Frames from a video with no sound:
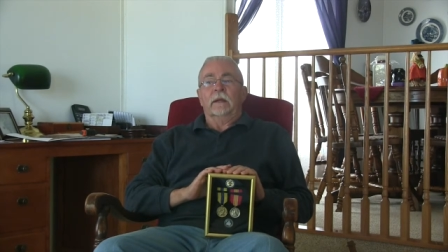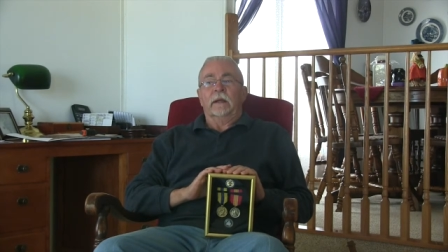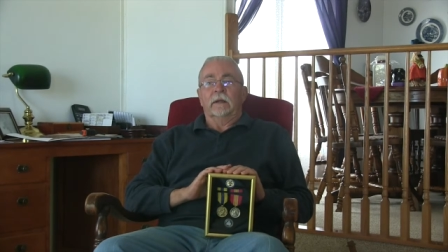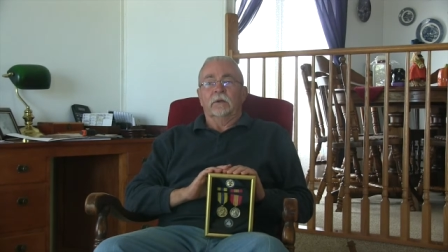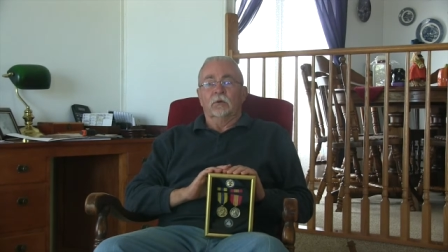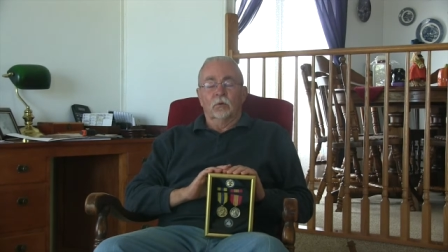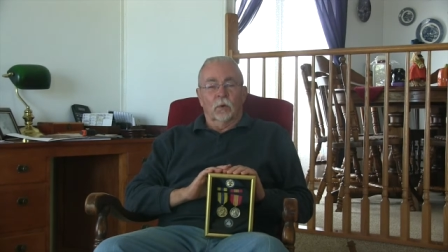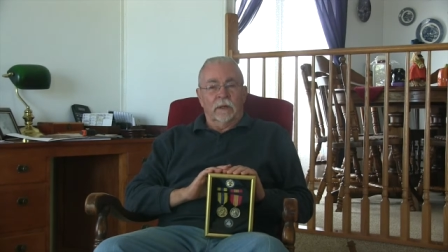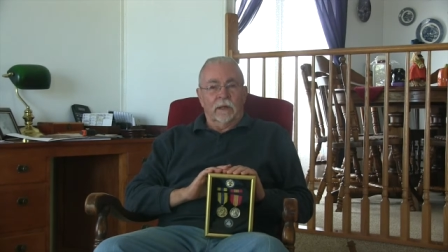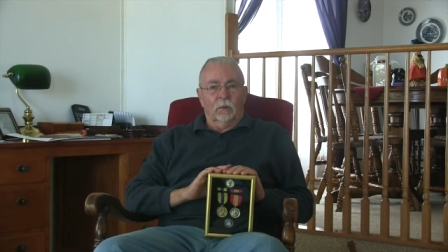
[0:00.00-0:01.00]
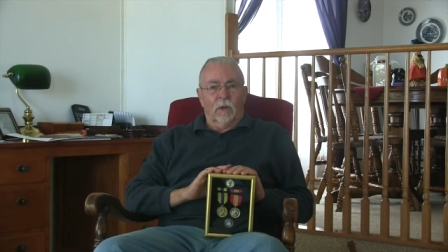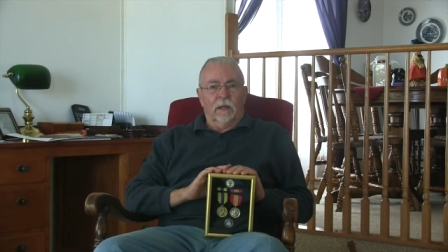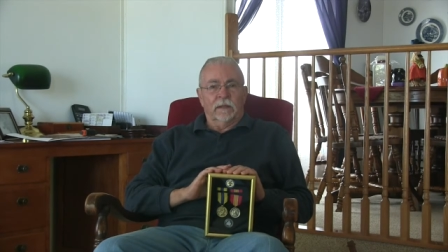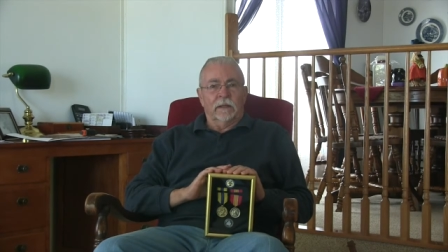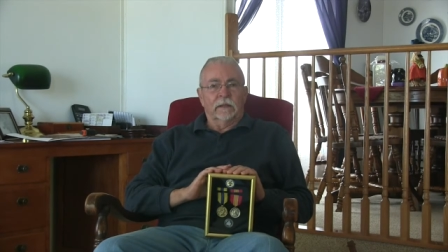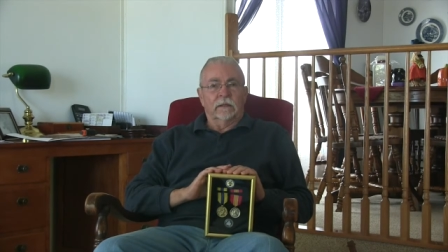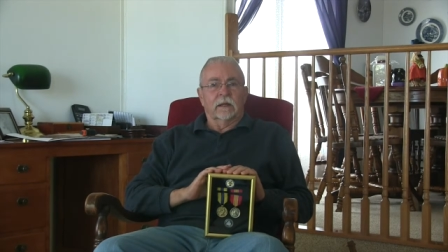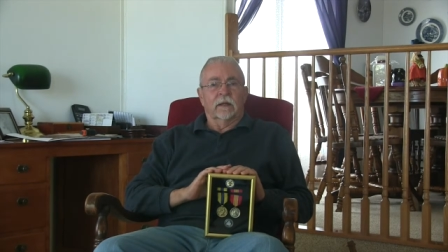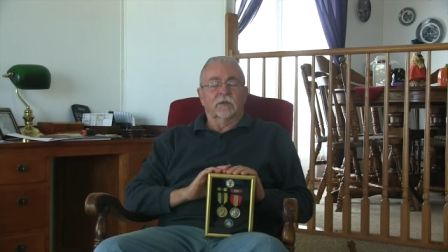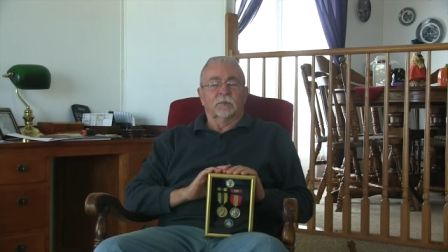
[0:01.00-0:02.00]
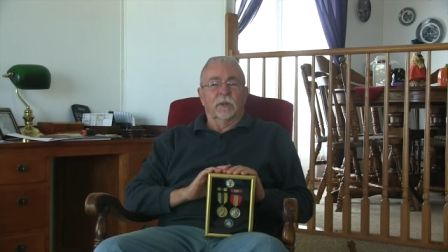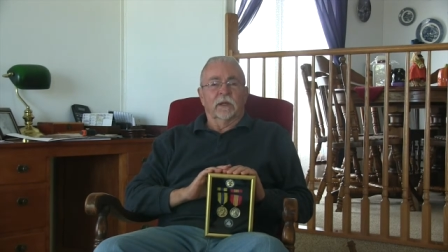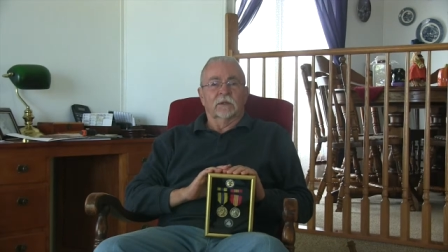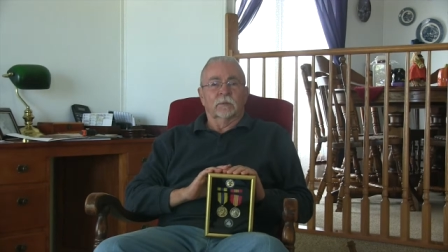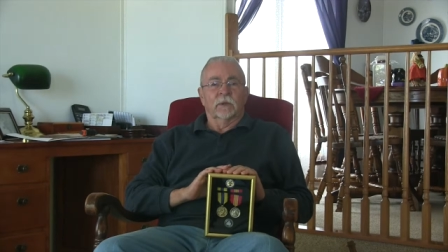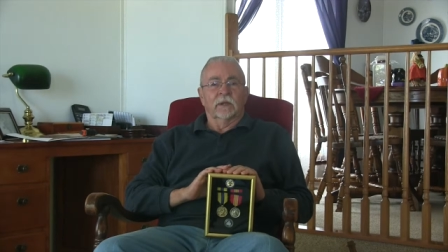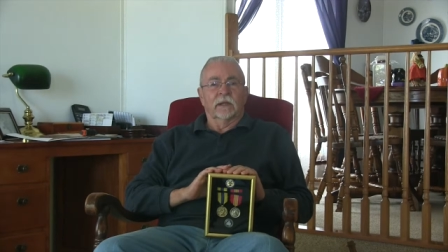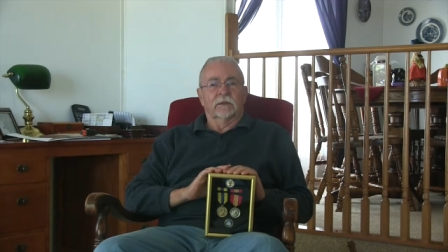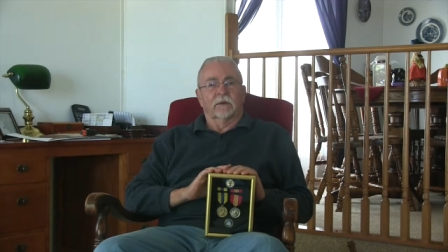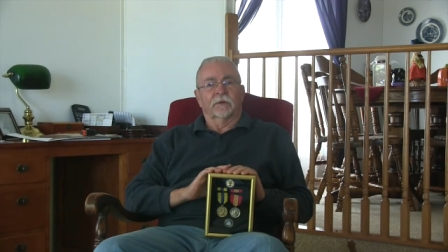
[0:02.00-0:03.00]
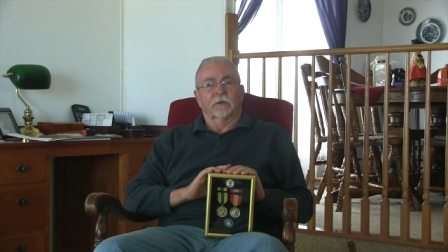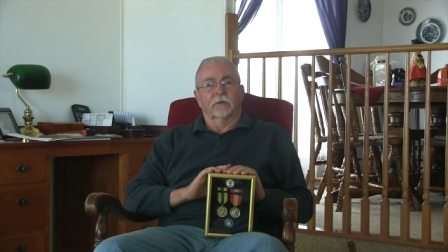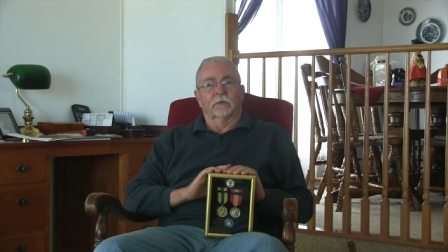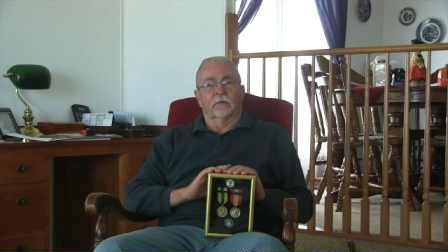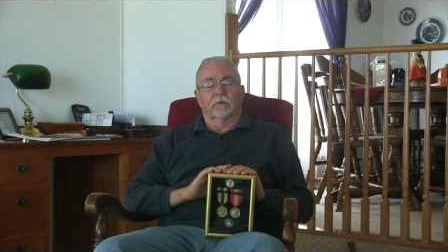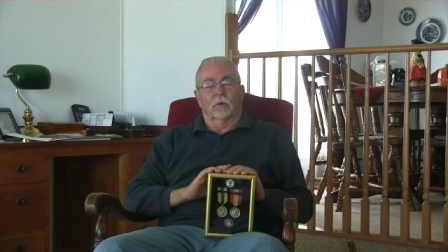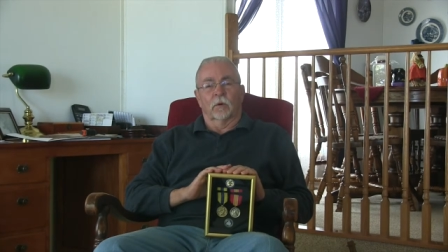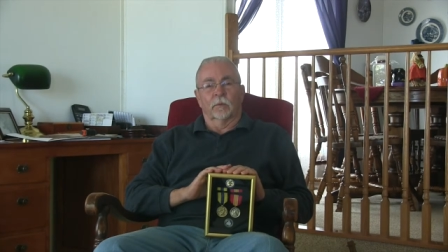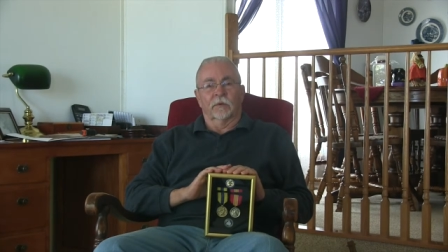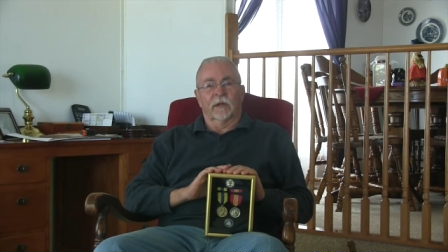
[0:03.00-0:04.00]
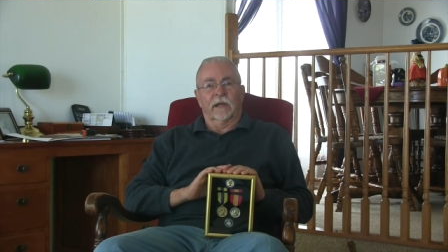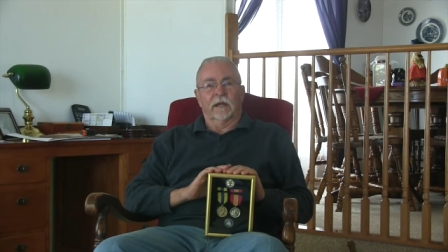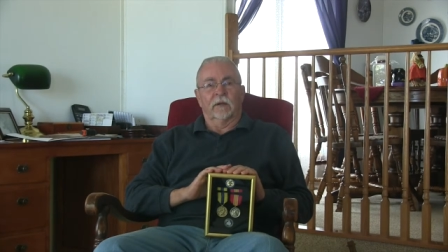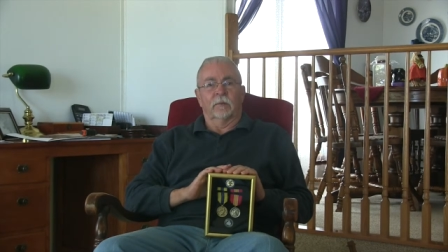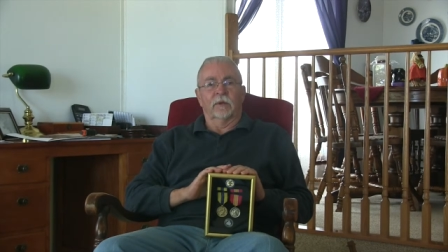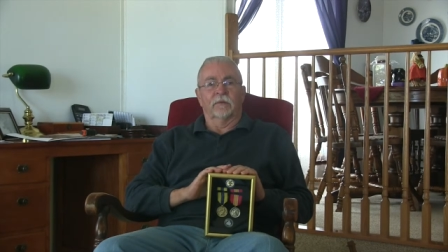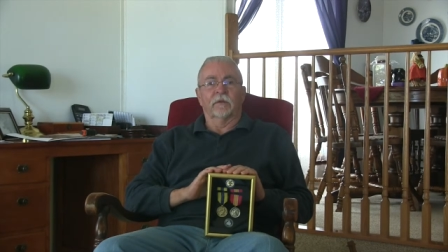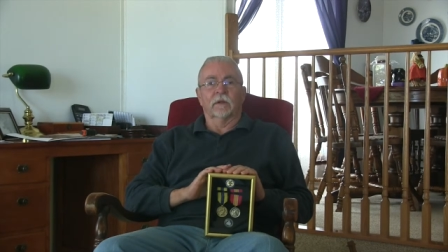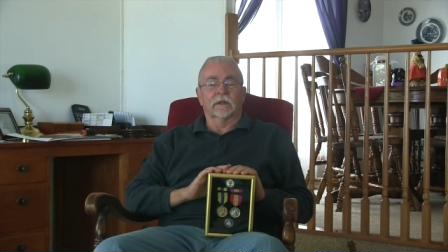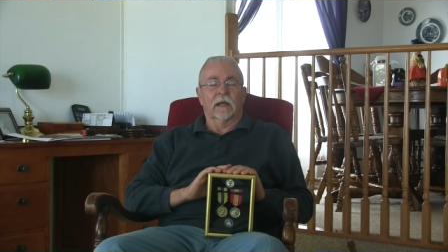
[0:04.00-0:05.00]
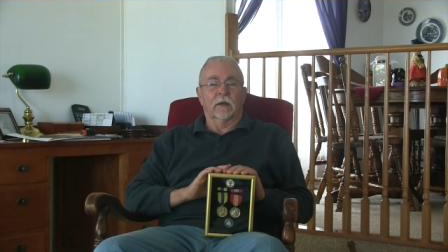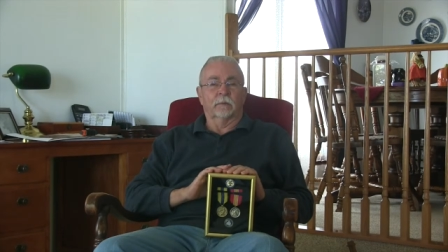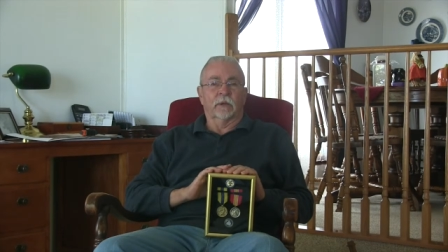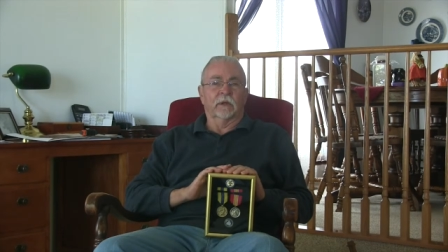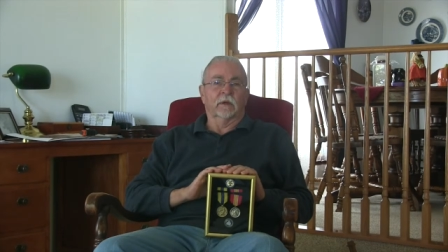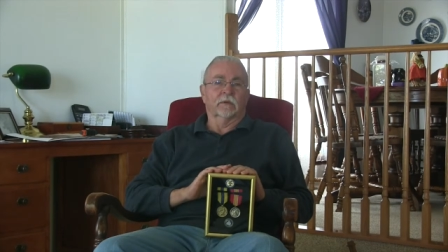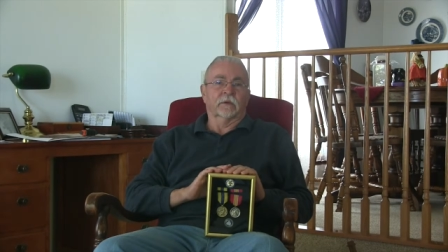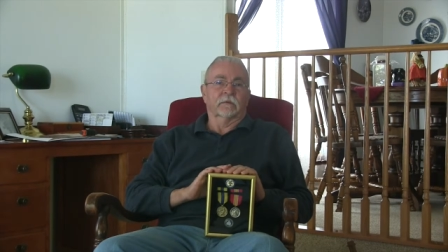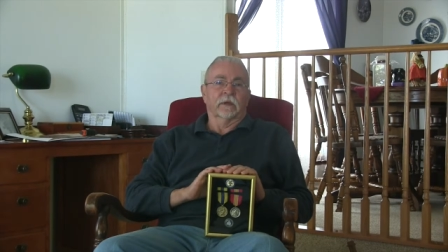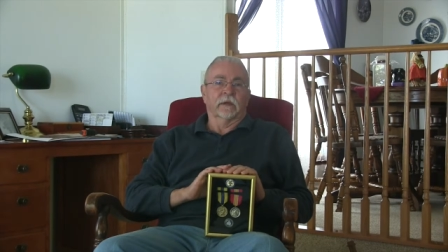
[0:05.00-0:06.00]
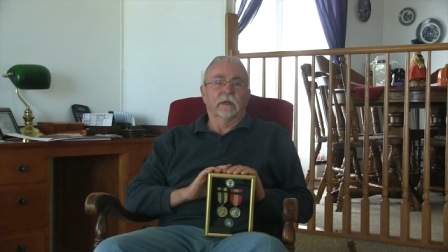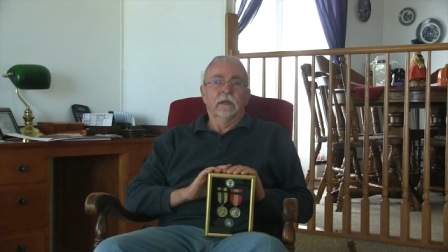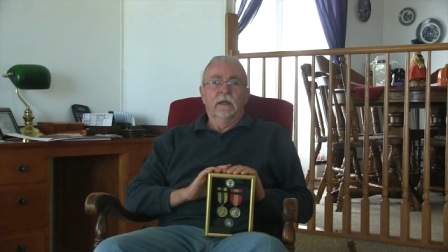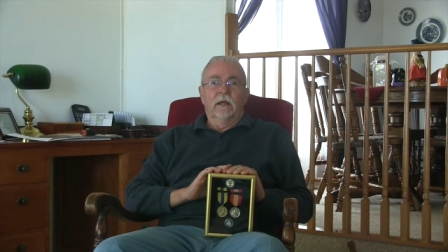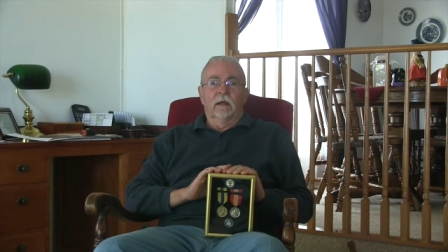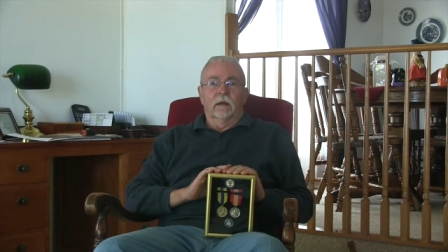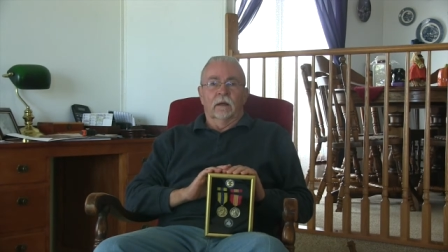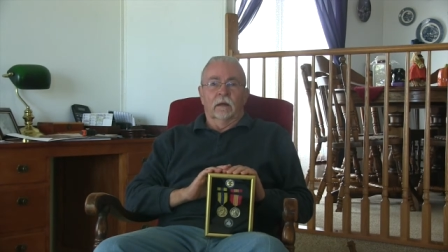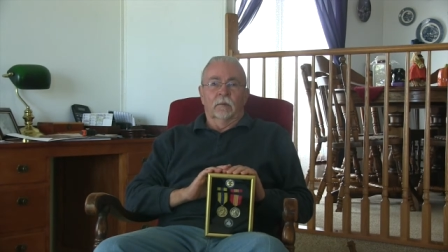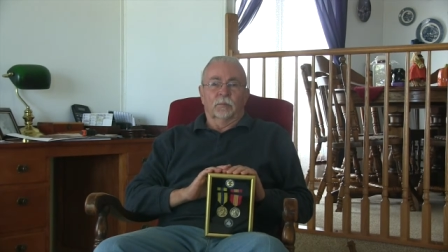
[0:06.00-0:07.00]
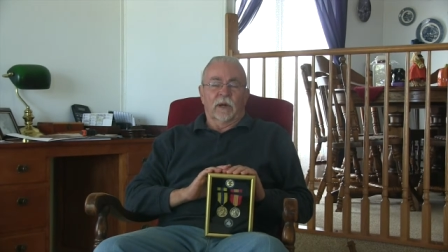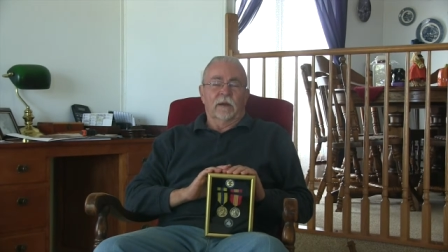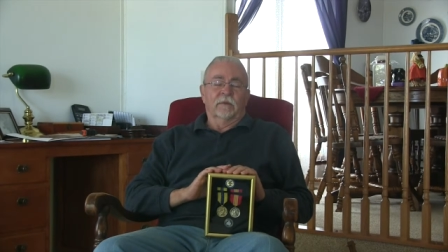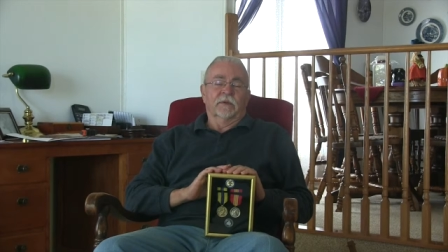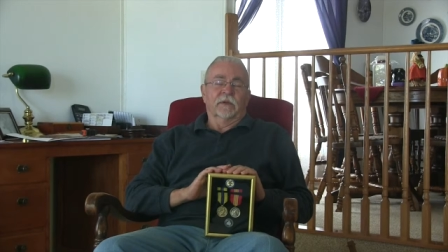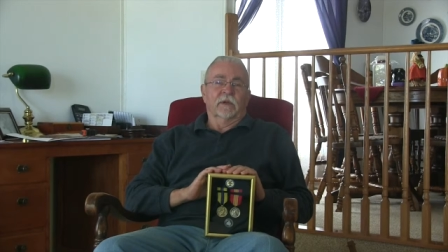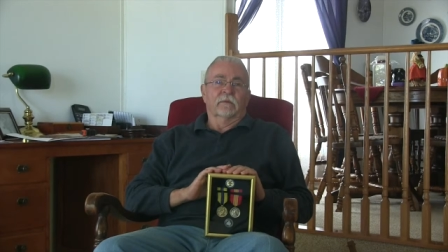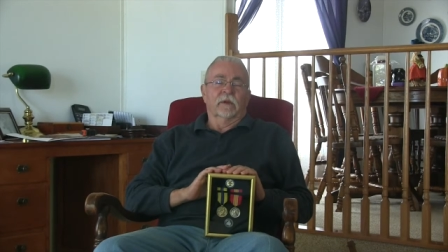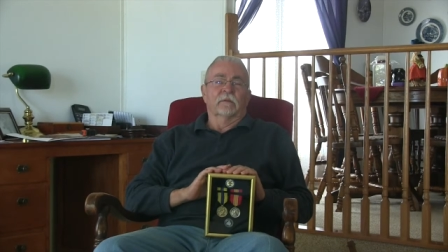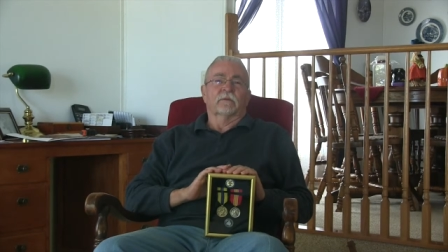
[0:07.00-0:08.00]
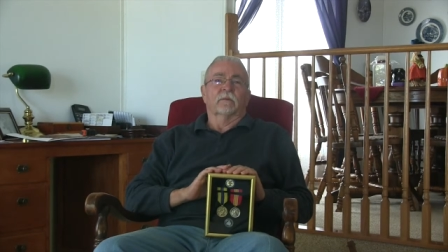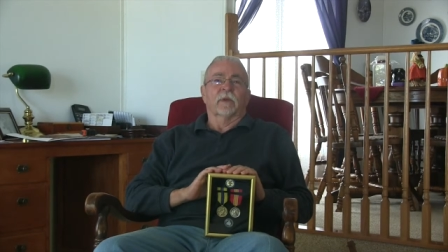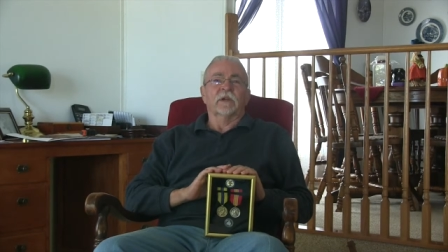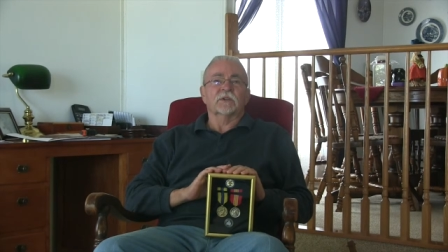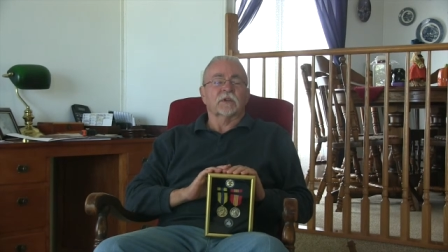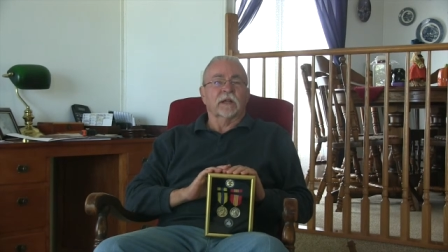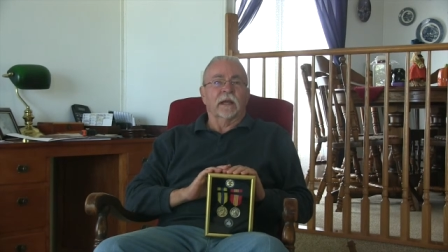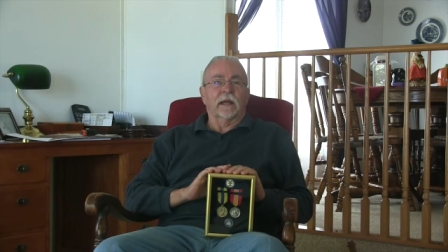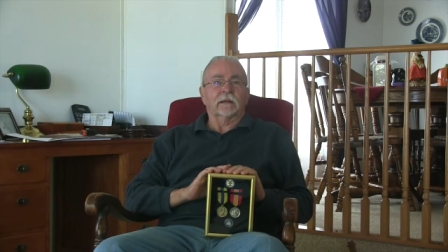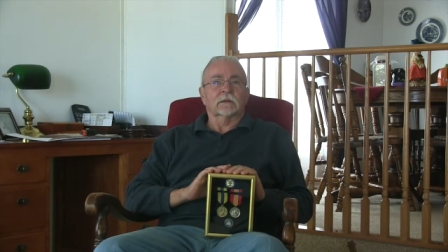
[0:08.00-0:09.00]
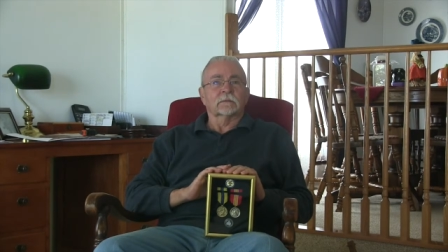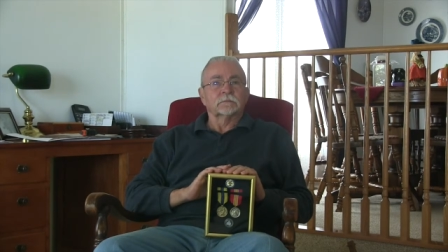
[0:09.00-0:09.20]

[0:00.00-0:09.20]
They knew what I wanted, and they explained to me that there's certain forms that had to be filled out because of the uh, Privacy of Information Act,